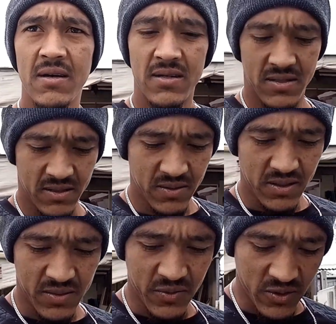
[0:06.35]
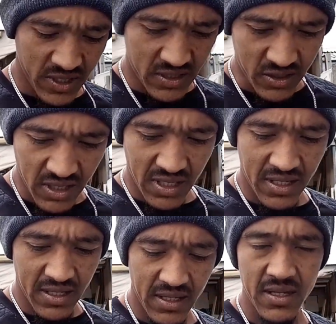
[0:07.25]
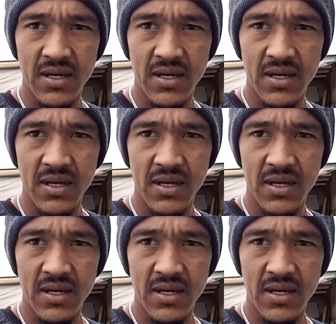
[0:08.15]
So this morning, sorry lady,